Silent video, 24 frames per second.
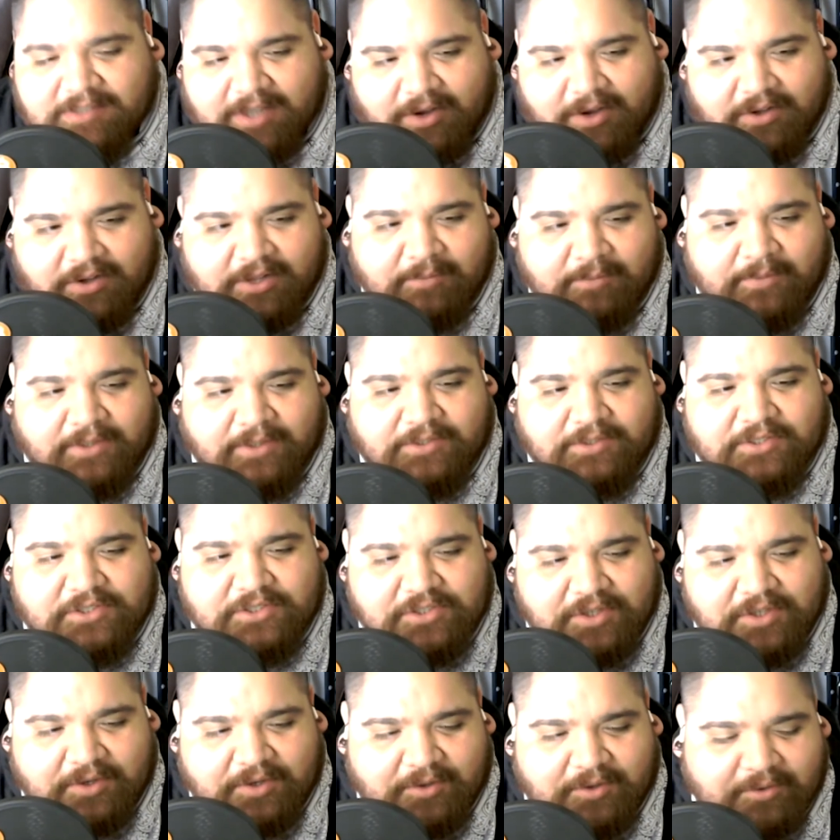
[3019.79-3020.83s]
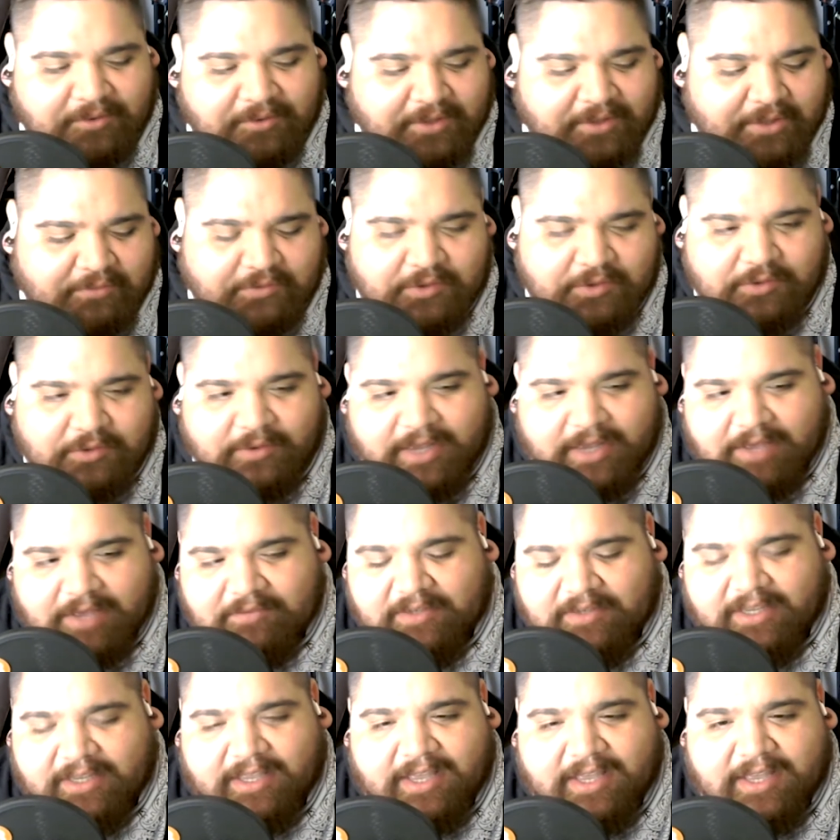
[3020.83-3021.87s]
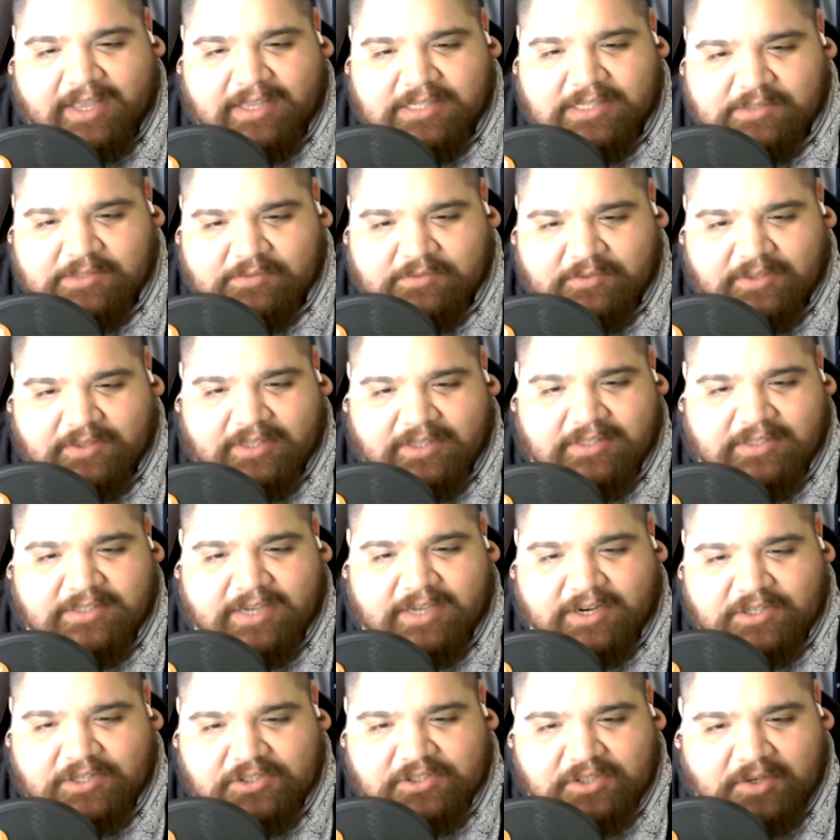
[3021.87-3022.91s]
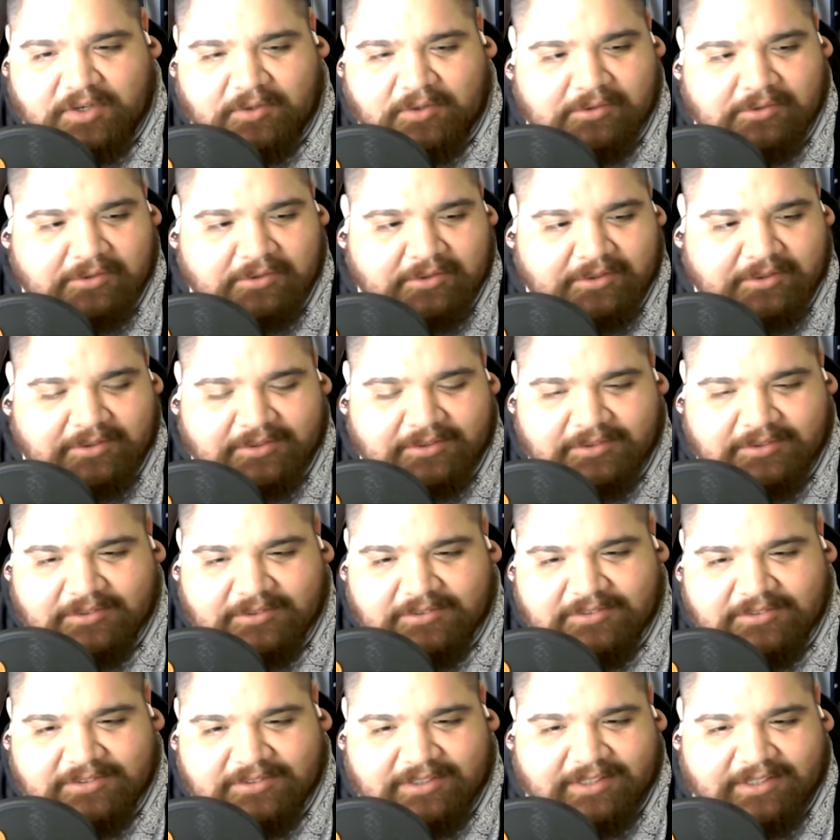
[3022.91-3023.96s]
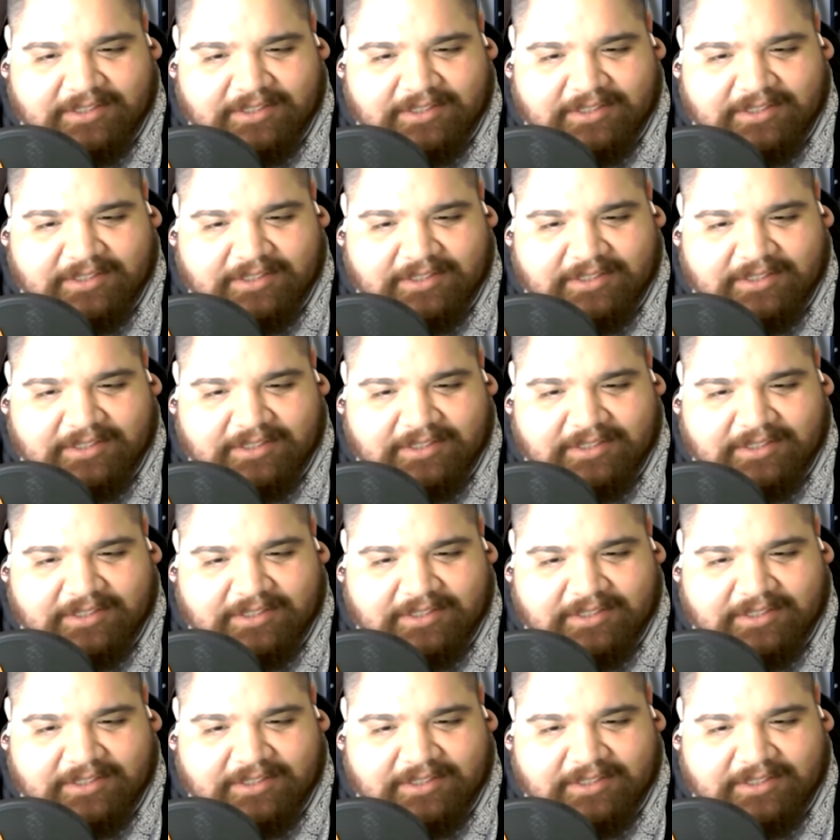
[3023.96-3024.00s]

I'll come on your show if you don't have any ads for the entire show. And